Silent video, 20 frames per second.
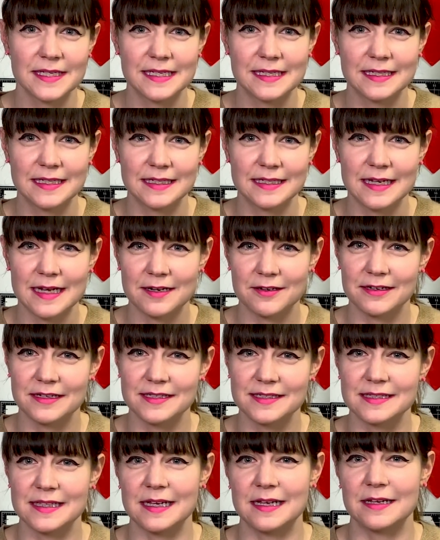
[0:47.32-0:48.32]
in
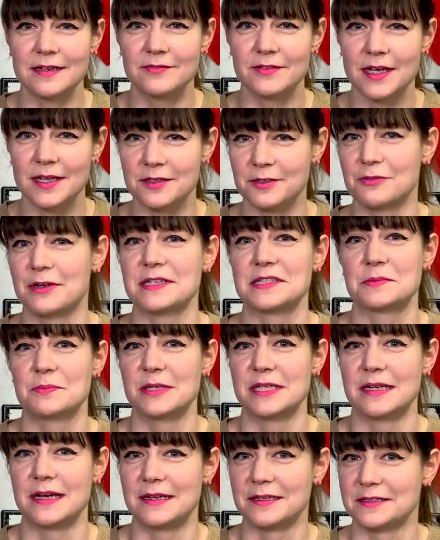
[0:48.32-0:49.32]
areas that have otherwise
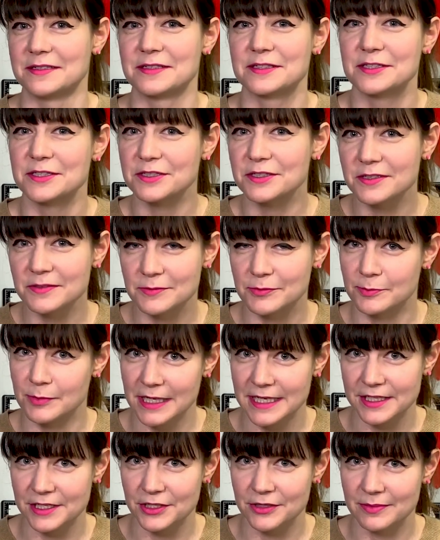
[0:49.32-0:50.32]
been undisturbed
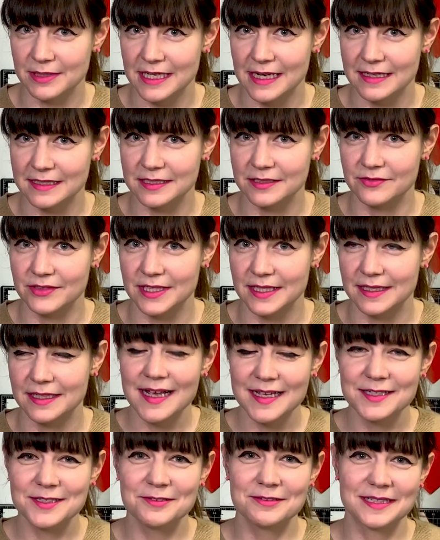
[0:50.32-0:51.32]
by human activity.
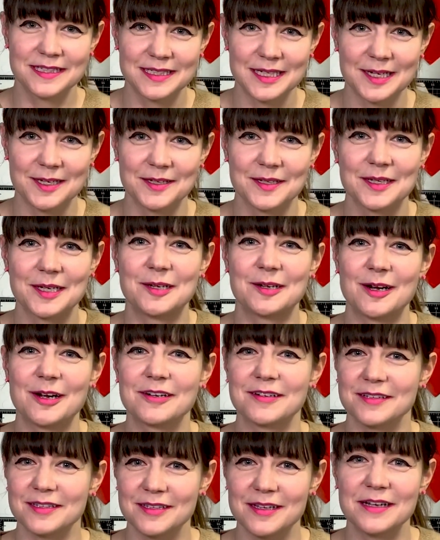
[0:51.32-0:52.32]
As you can tell, there
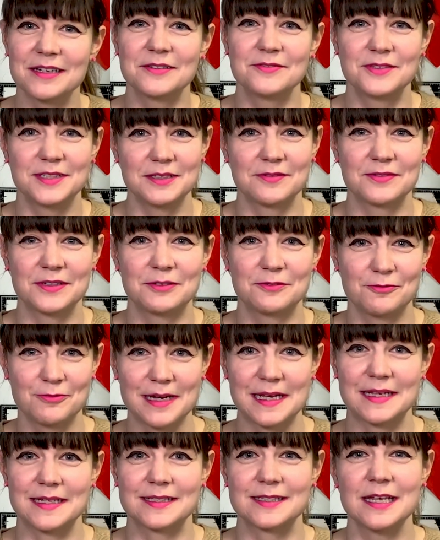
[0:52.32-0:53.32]
are a lot of different
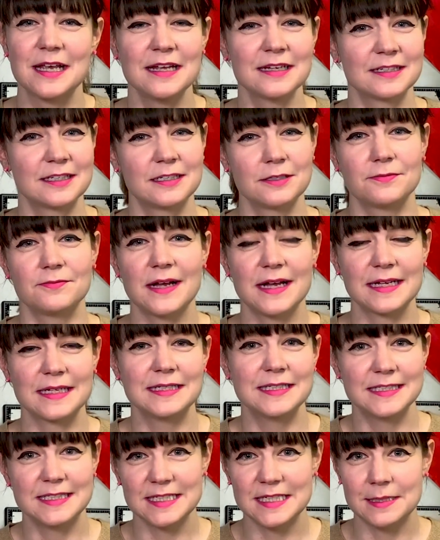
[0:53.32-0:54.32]
ways to
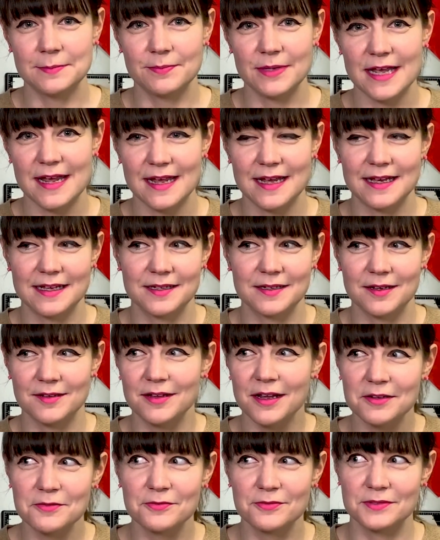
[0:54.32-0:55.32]
define deep and a
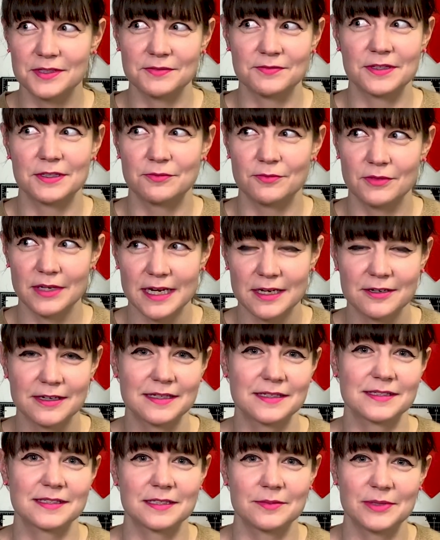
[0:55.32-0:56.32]
lot of different
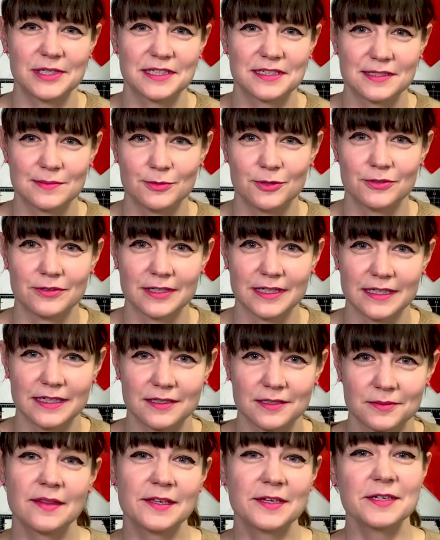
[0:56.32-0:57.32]
areas to be
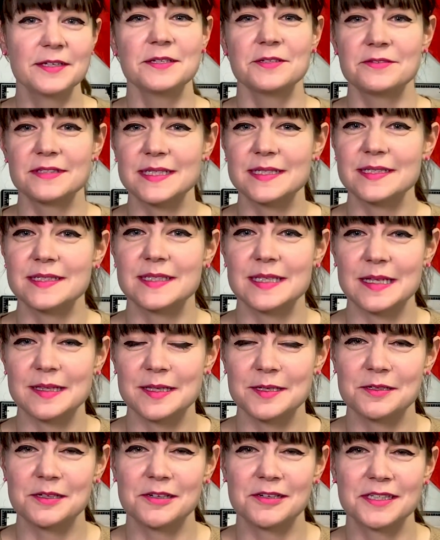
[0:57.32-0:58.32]
exploring. The good news is that
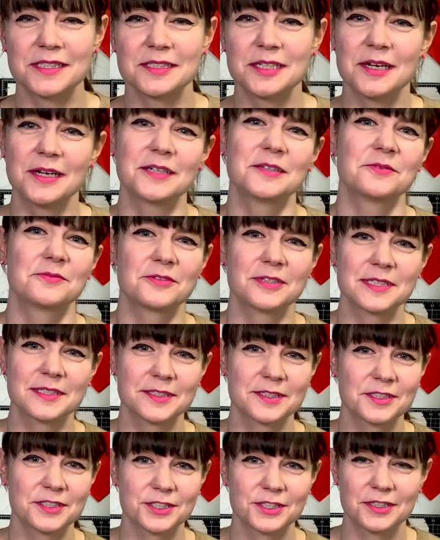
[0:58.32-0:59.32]
there are a ton of
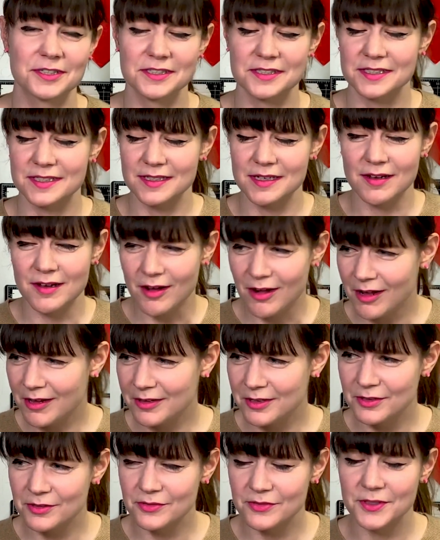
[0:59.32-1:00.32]
researchers
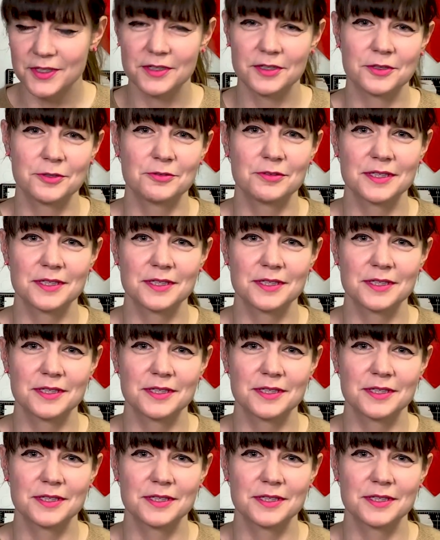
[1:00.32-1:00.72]
all over who